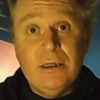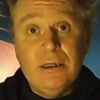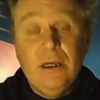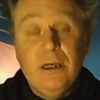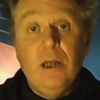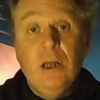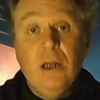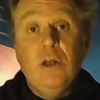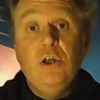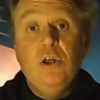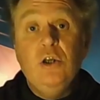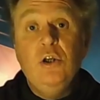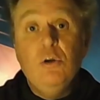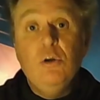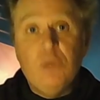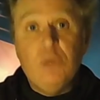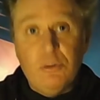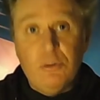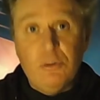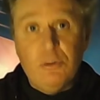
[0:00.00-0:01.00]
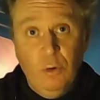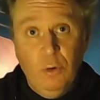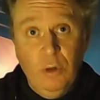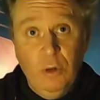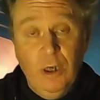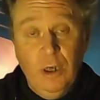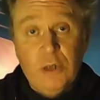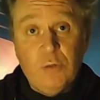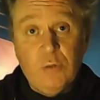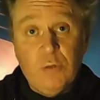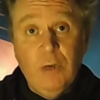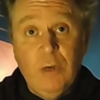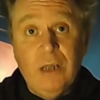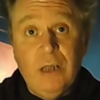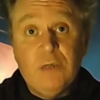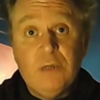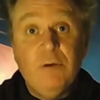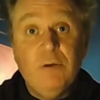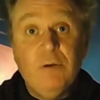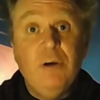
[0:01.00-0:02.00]
useful as well as very
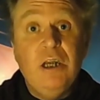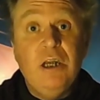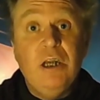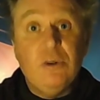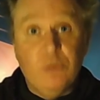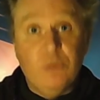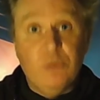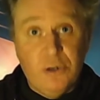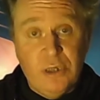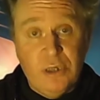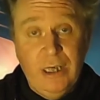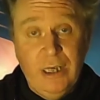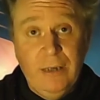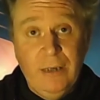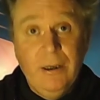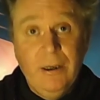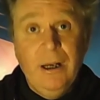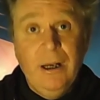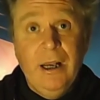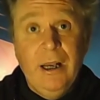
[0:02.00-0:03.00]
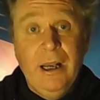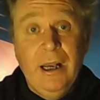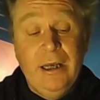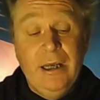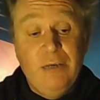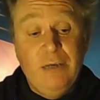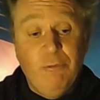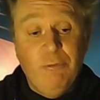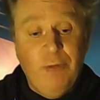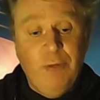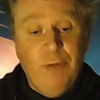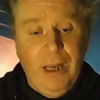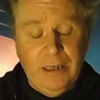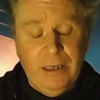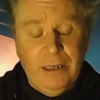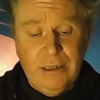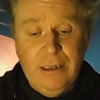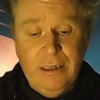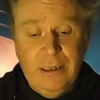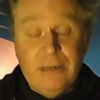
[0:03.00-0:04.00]
interesting. And in fact, it's
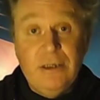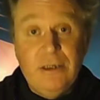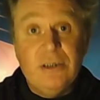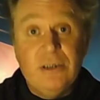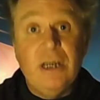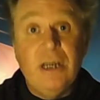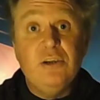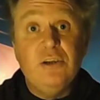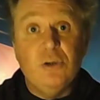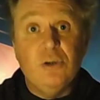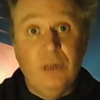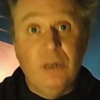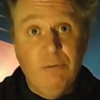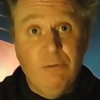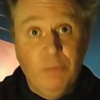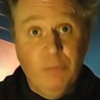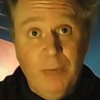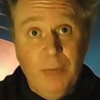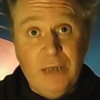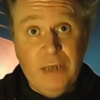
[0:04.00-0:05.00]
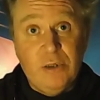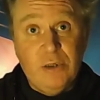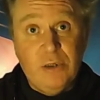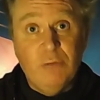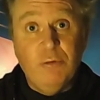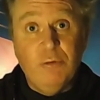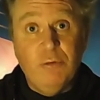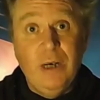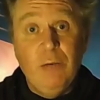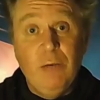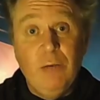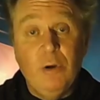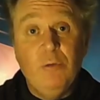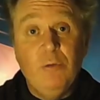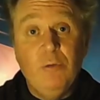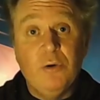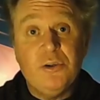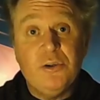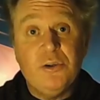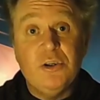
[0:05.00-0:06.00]
essential information for anyone who wants to
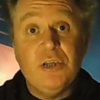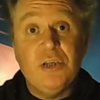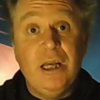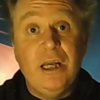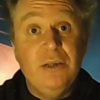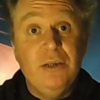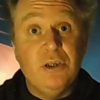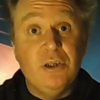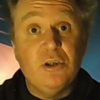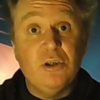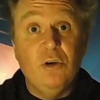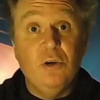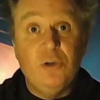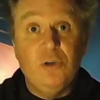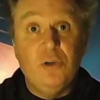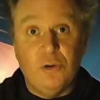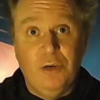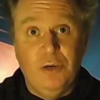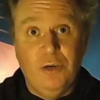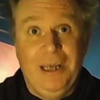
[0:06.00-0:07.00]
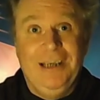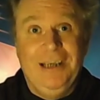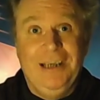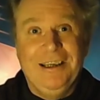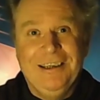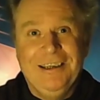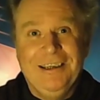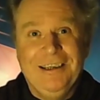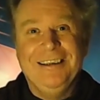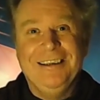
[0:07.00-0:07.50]
stay in this country. Yeah.